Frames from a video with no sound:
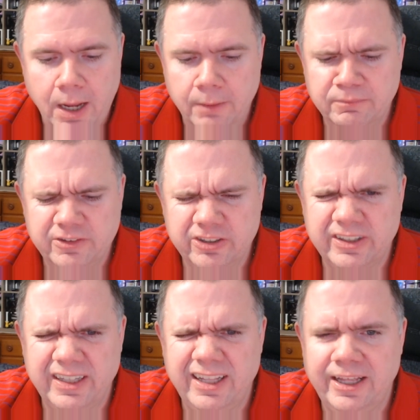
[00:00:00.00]
Just
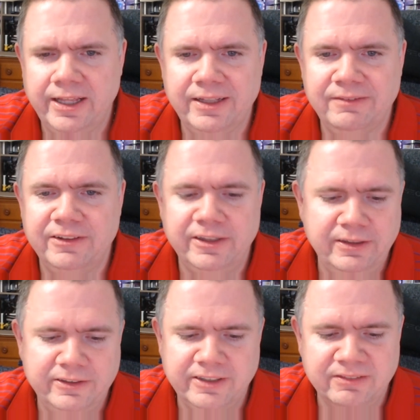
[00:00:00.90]

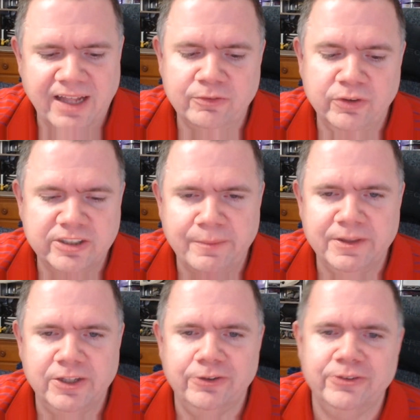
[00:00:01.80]
sometimes with some of
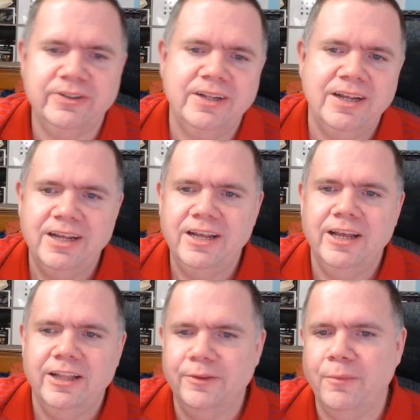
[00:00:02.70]
those,
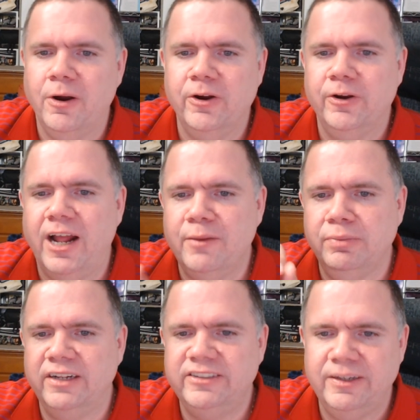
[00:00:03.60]
the marker kind of
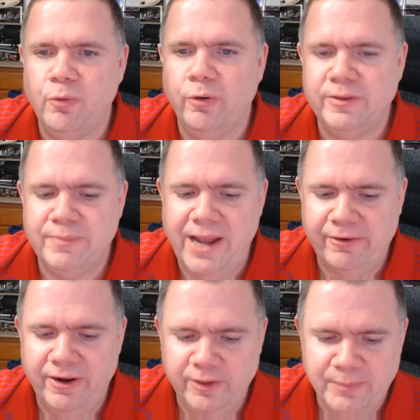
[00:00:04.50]
blends in more with the
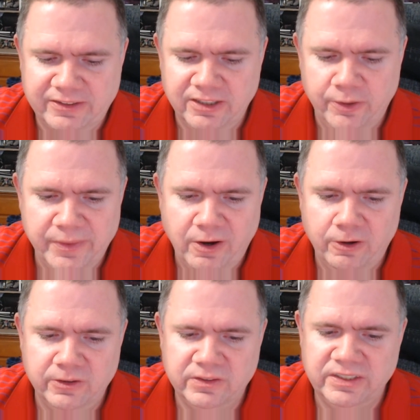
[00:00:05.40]
background, makes it a little bit
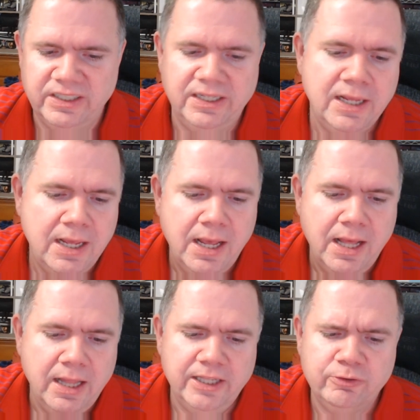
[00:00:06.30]
harder to see.
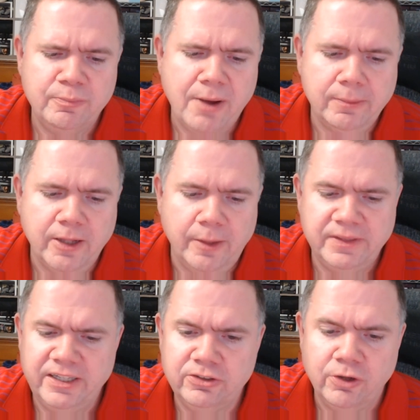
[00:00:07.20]
This one popped up.
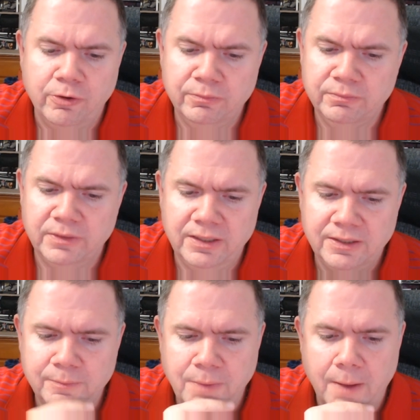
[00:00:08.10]
These don't
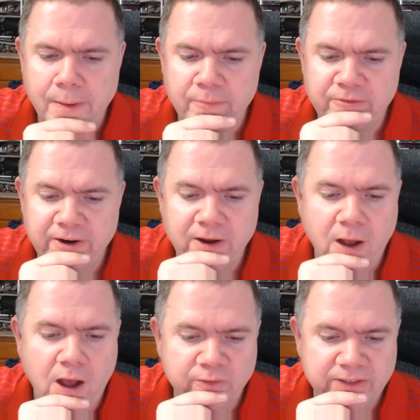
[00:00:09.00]
pop up very
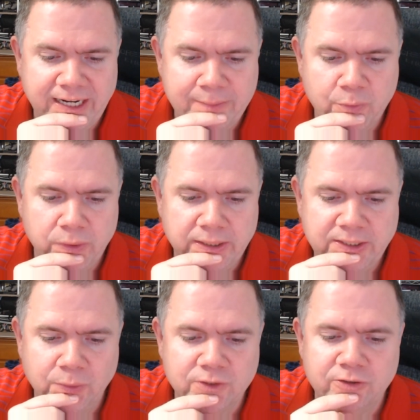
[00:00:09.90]
often anymore, like the
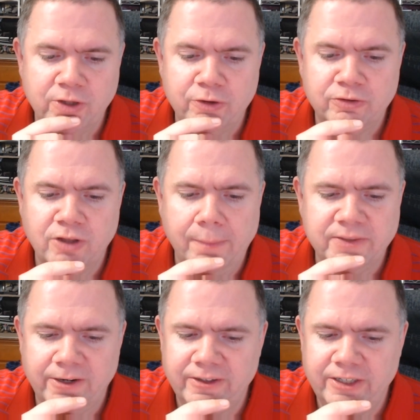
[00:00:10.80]
old Topps
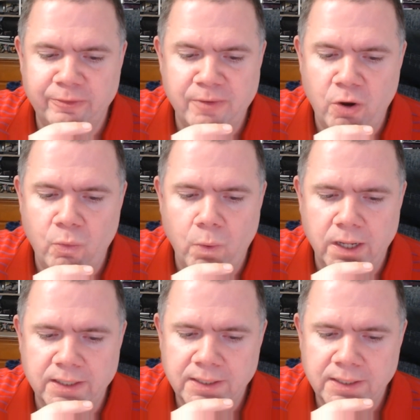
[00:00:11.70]
Heritage from '01.